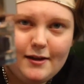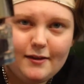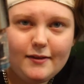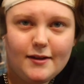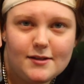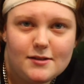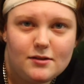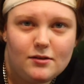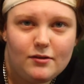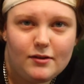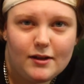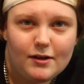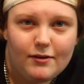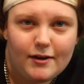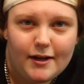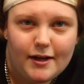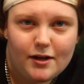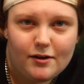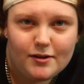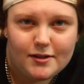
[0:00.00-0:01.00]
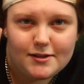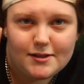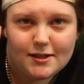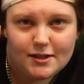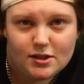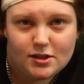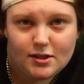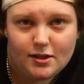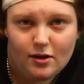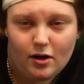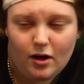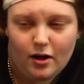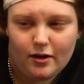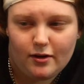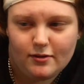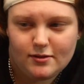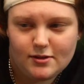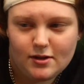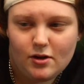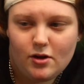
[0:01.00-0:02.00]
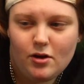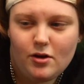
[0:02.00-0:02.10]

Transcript: This little thing right here was $60.